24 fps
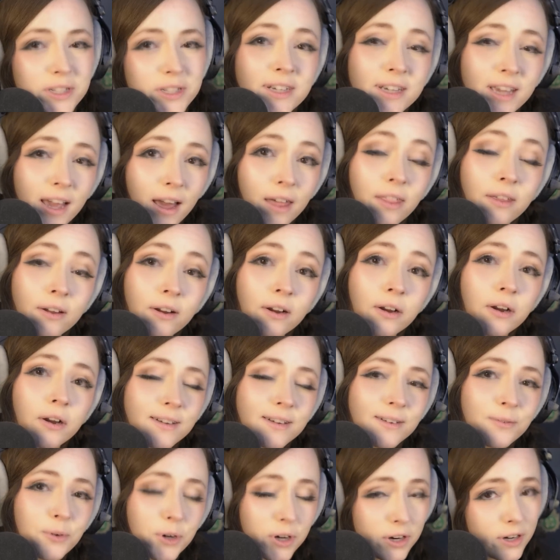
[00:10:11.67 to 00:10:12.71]
Together,
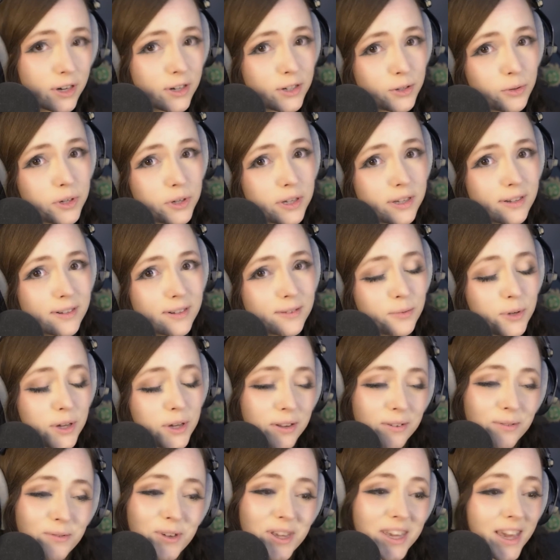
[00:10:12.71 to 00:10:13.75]
we're gonna do it.
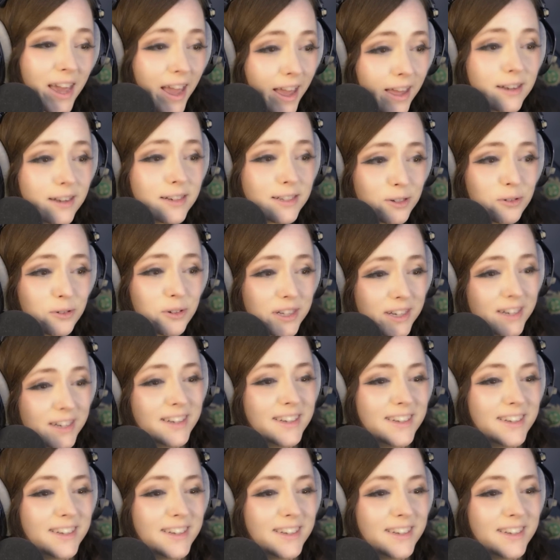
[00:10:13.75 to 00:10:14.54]
We can do it.